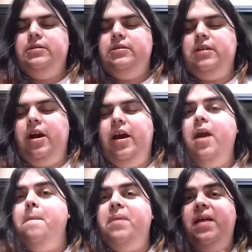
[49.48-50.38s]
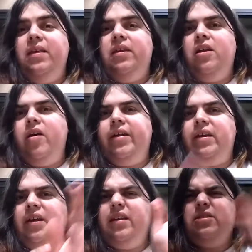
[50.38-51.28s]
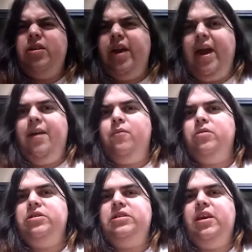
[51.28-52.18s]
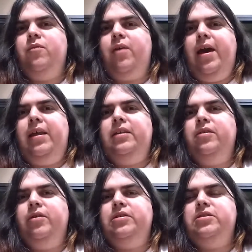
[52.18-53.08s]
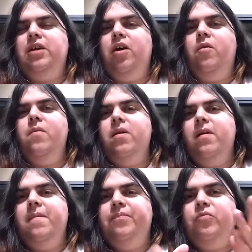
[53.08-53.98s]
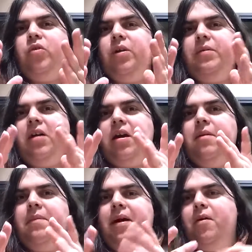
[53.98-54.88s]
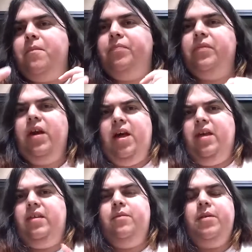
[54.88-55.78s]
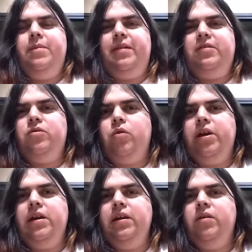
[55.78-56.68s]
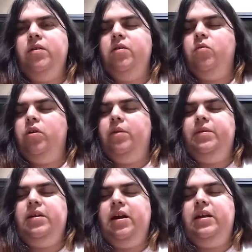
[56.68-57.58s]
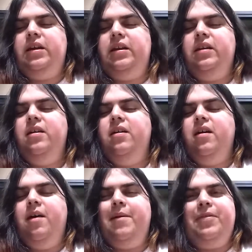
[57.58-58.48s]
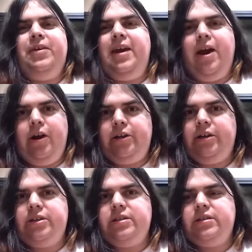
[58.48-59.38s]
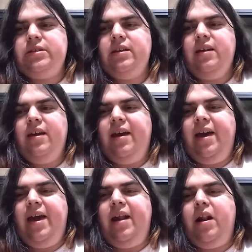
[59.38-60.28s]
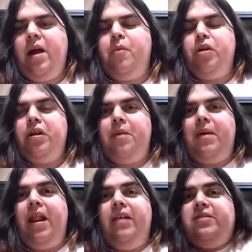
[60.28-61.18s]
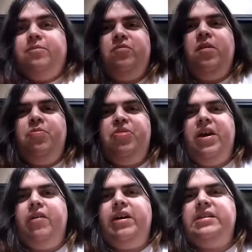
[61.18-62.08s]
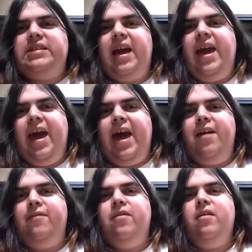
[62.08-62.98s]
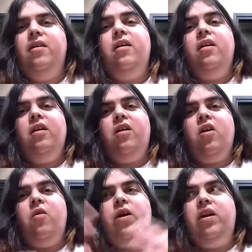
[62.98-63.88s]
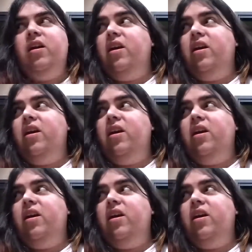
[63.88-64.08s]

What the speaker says: Sorry. But, you know what? It's okay. We'll just get right into it. So, we're going to be talking about a little bit about the story. We're going to be talking about the characters. And I want to talk about some theories I have going